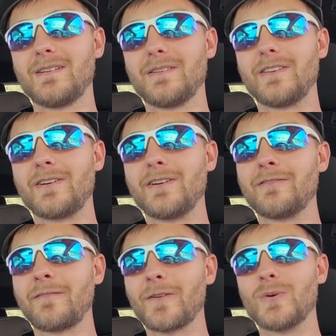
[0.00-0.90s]
their
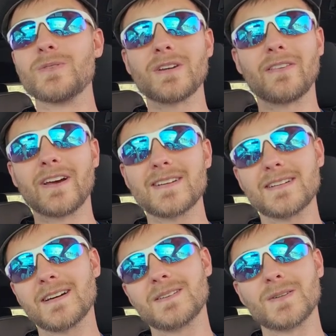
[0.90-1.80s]
influence on that
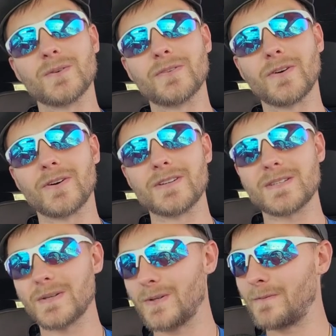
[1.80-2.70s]
side so far,
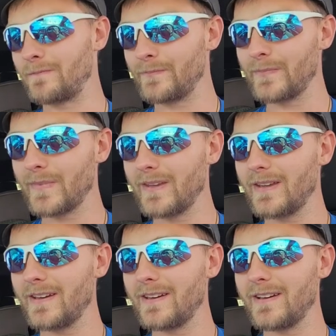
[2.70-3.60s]
so...
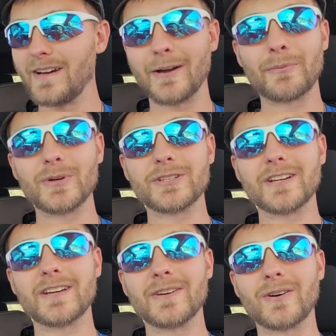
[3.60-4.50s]
I
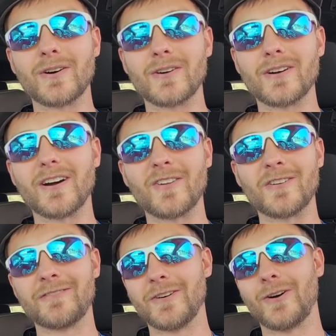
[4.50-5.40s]
appreciate y'all. I
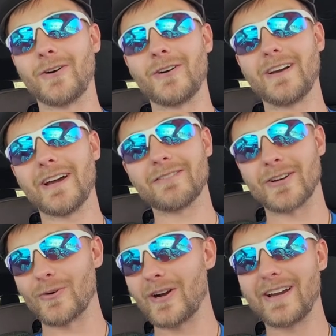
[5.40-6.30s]
love y'all. Have a
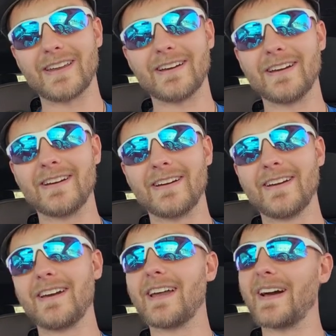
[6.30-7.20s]
great day.
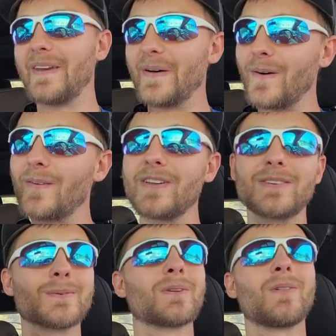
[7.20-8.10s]
And I know this
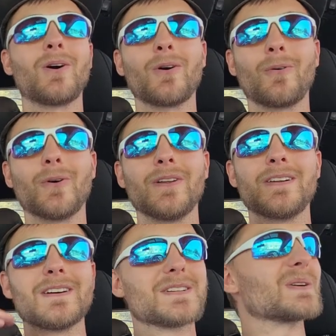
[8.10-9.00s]
is a long one,
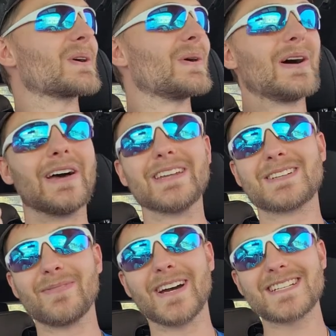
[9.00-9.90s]
so go ahead,
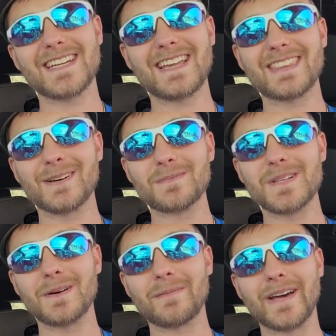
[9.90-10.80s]
smash that thumbs
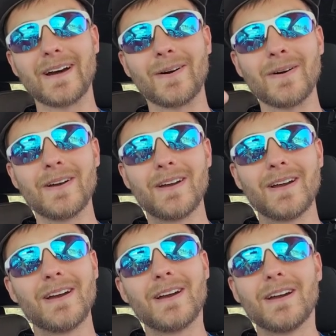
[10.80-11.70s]
up now.
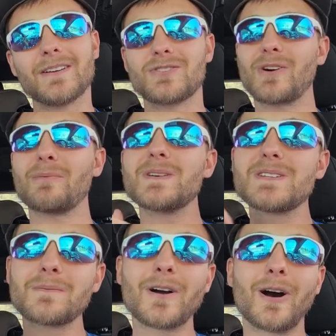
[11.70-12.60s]
Drop me
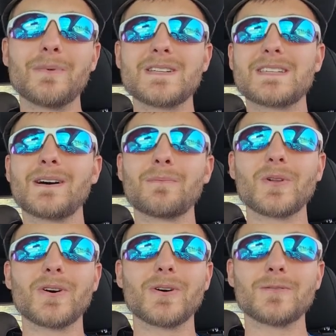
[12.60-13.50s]
some comments down
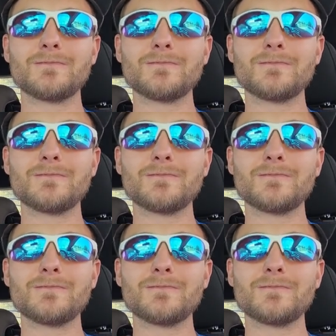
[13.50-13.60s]
below.